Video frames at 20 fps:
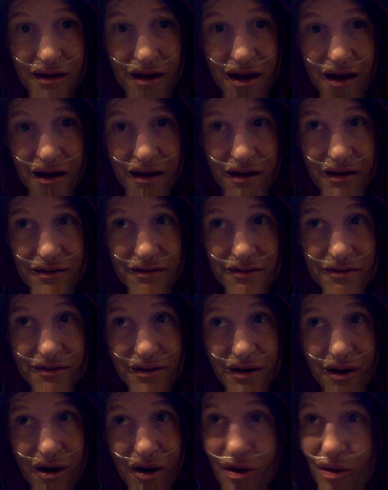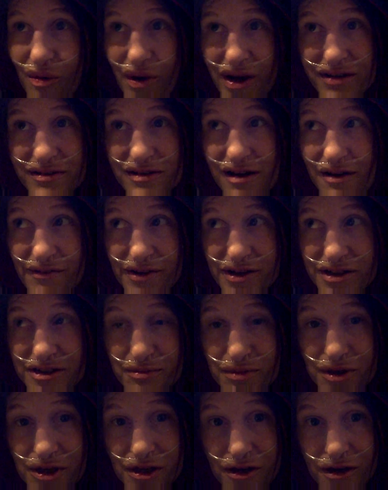and always having
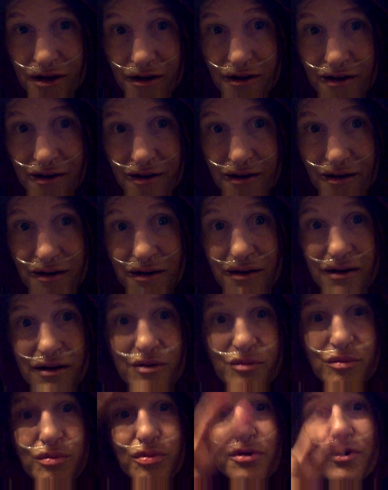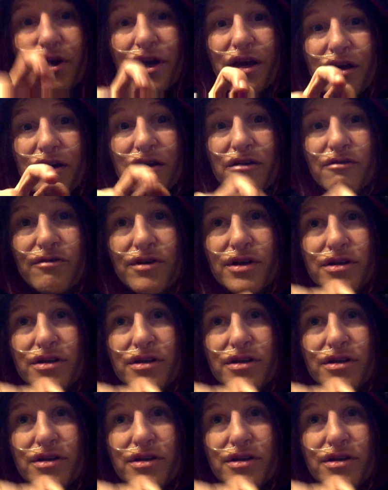to be brave